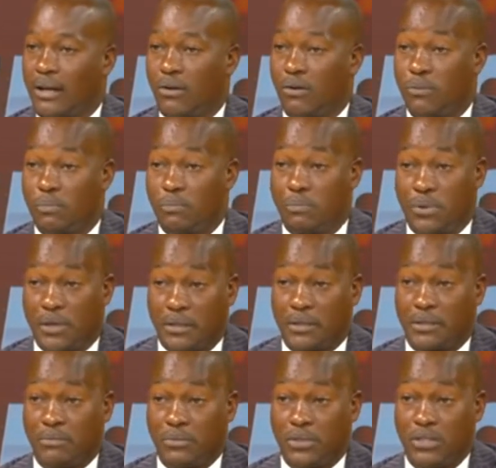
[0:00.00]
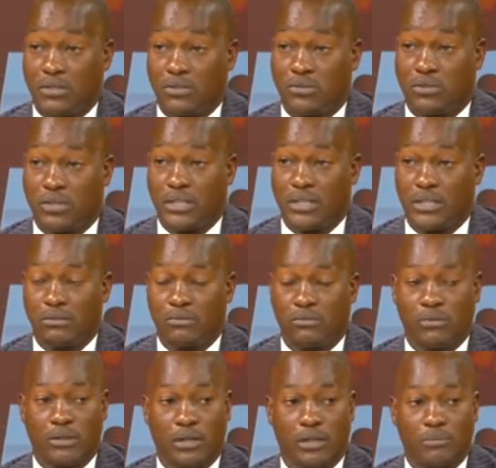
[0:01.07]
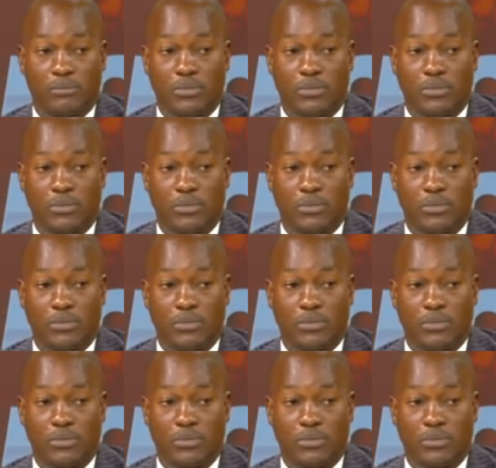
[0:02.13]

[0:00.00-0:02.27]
i hope uh, the ministry will uh,